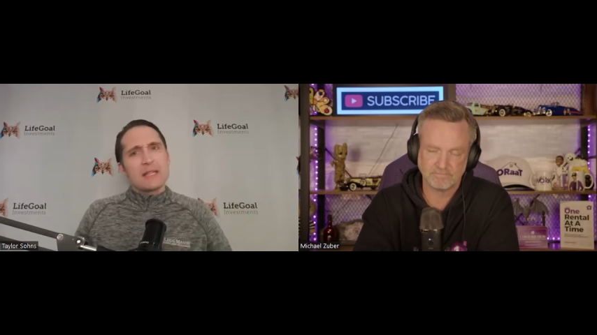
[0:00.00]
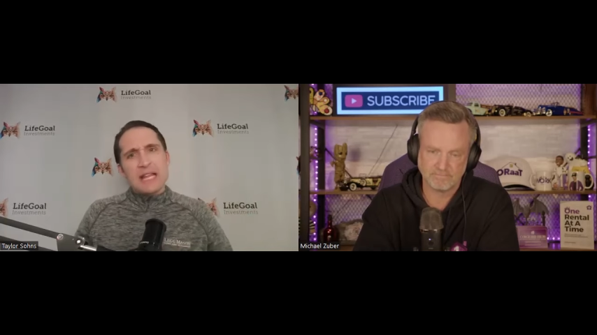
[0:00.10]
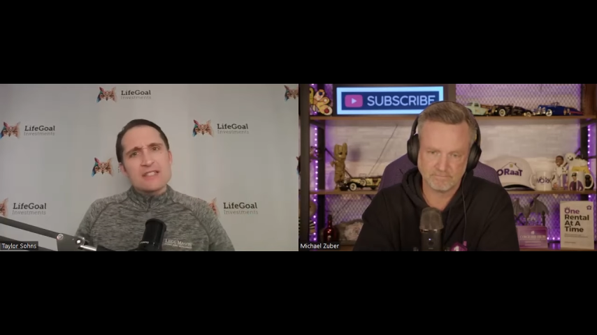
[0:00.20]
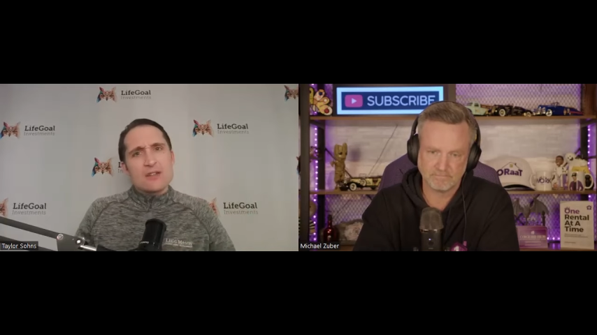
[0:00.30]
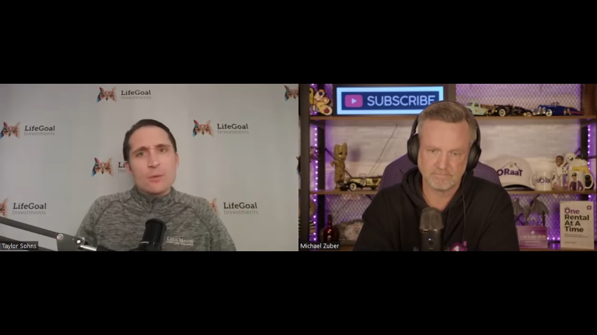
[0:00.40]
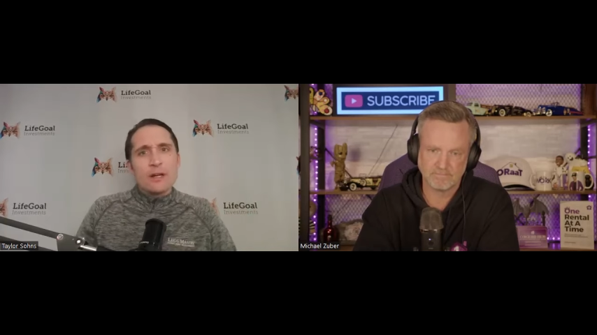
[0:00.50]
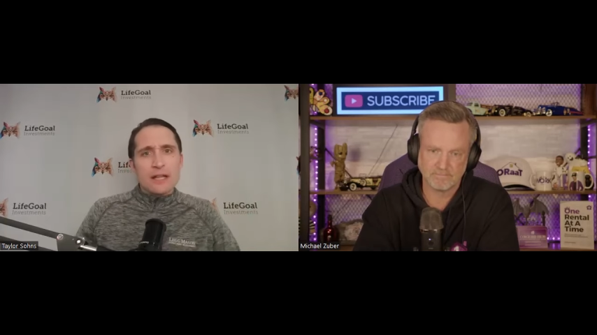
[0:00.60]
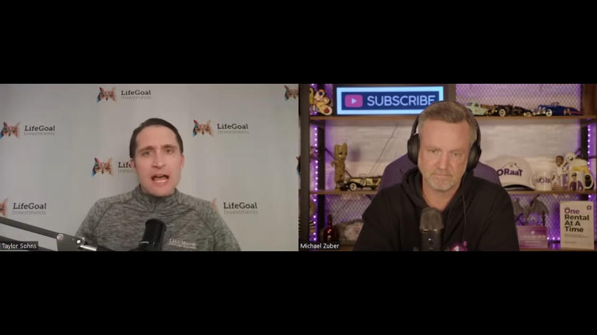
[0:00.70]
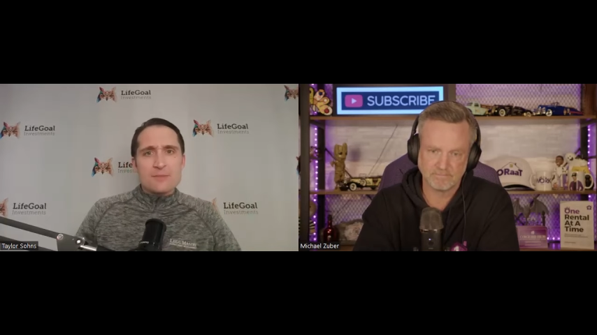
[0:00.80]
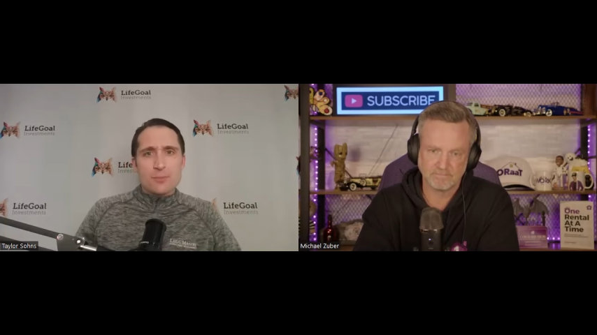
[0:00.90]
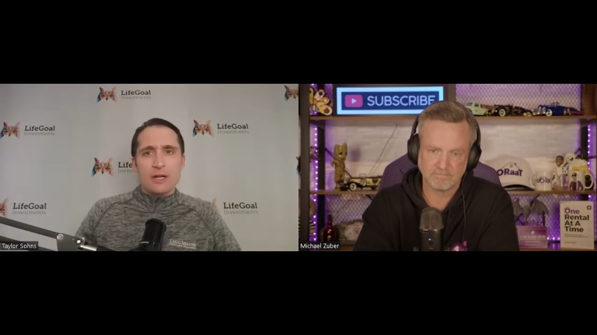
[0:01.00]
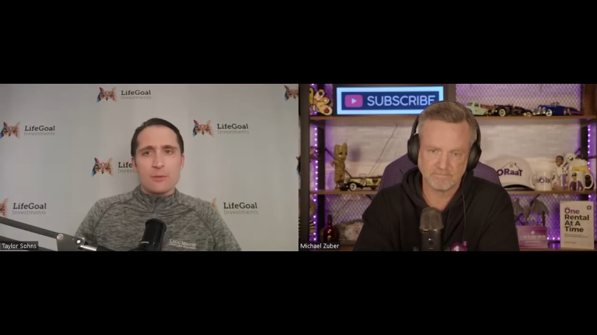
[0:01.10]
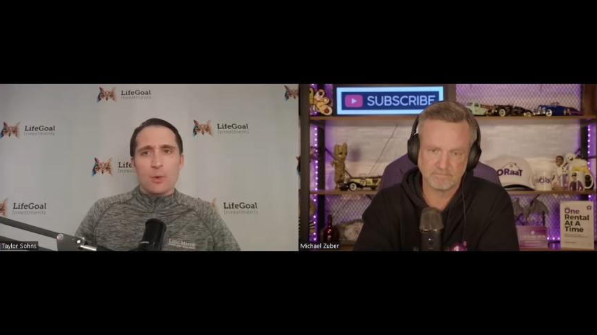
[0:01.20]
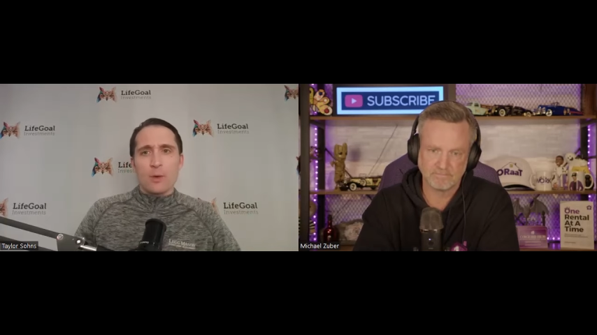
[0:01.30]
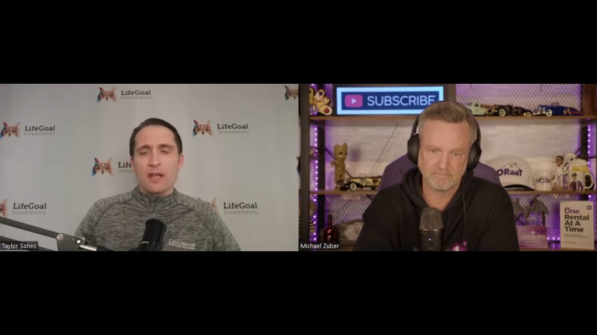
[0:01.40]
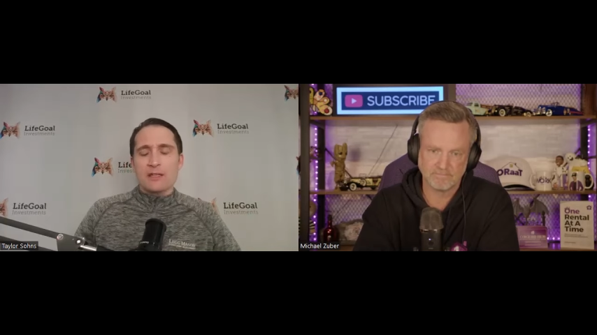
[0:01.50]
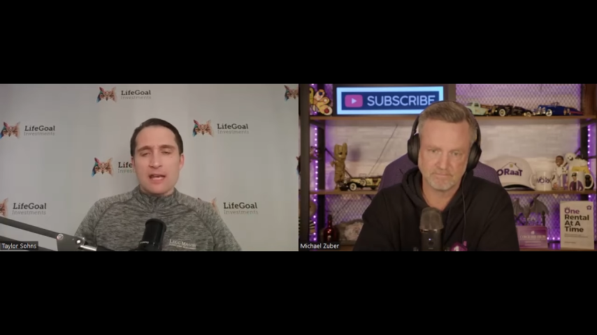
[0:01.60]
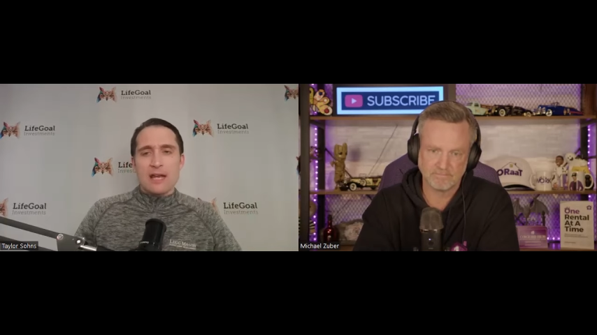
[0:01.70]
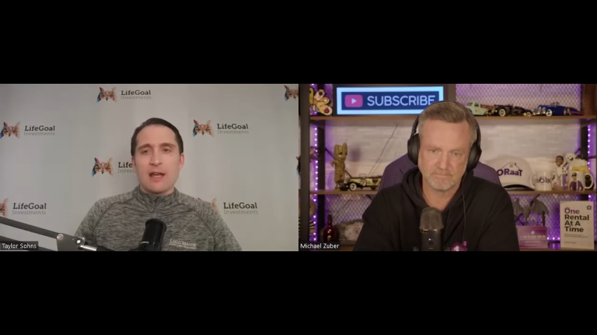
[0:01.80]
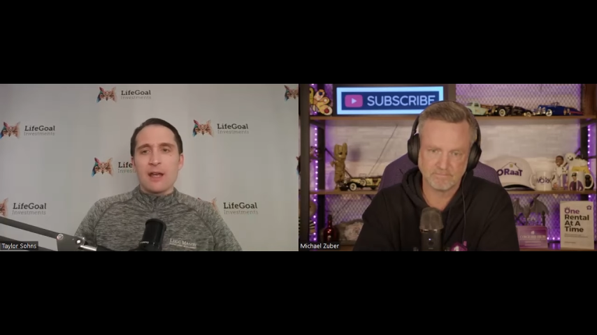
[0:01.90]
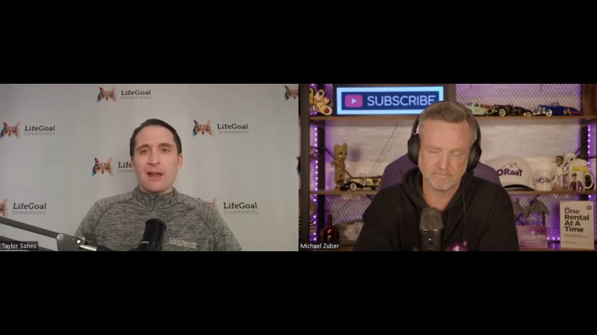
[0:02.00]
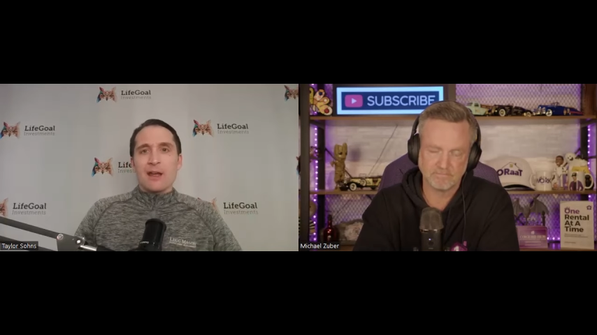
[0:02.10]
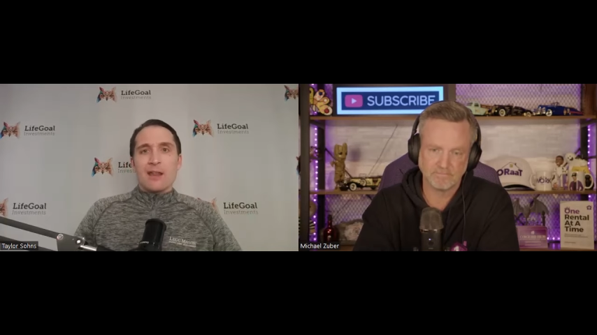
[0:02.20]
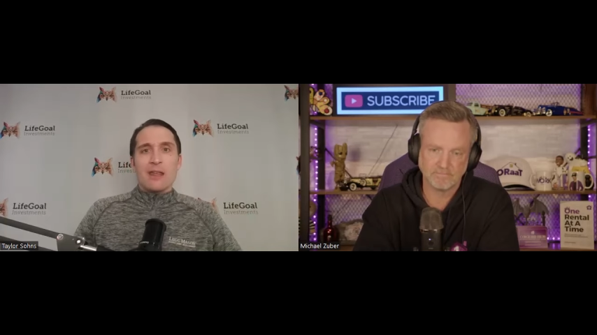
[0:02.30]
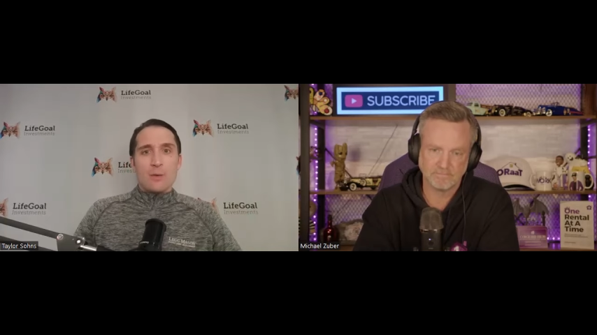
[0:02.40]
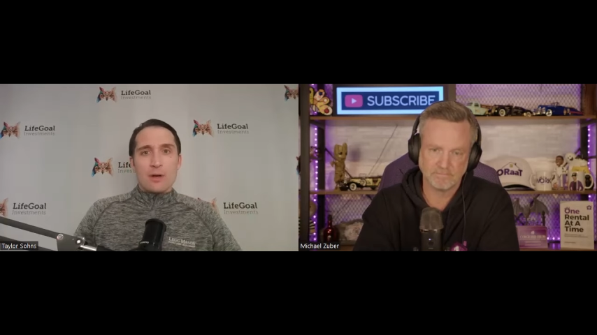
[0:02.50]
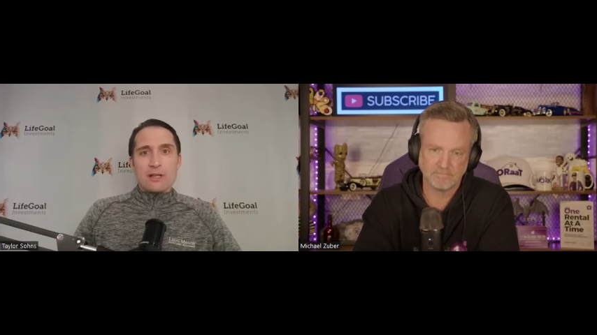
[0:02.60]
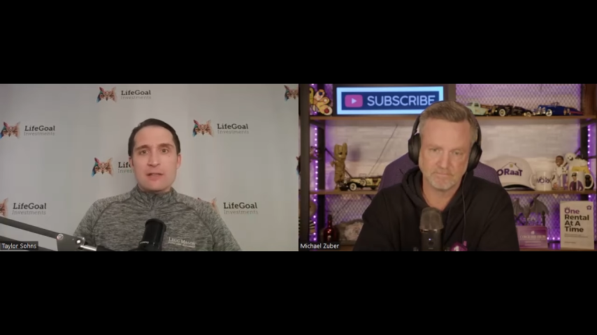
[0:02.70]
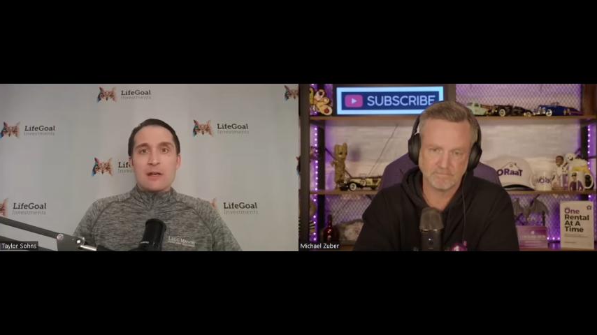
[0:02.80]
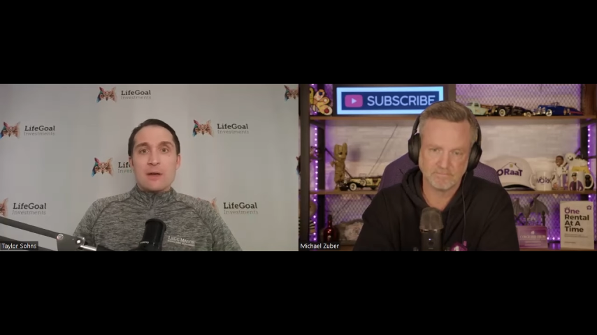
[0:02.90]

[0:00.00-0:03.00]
Speaker 1: But that's the real last point where we could say there was